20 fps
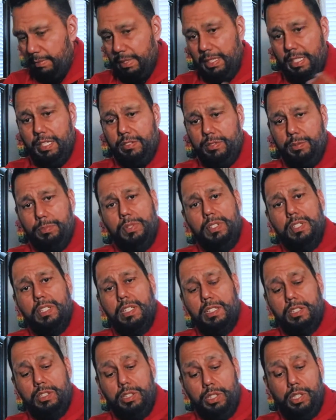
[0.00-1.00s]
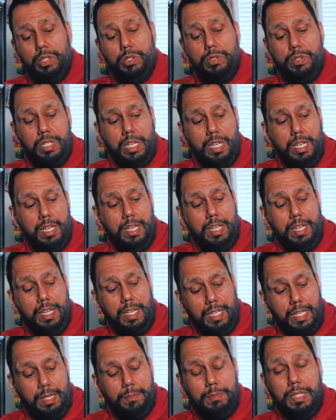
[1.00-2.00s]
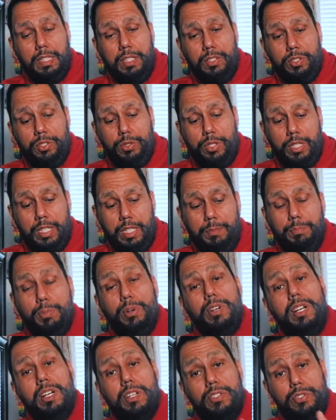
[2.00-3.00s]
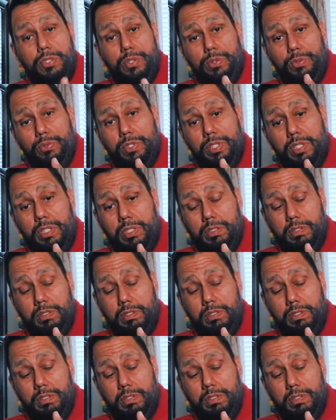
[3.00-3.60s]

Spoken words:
But yeah, so putting on clothes can be a little tricky. Putting on shoes.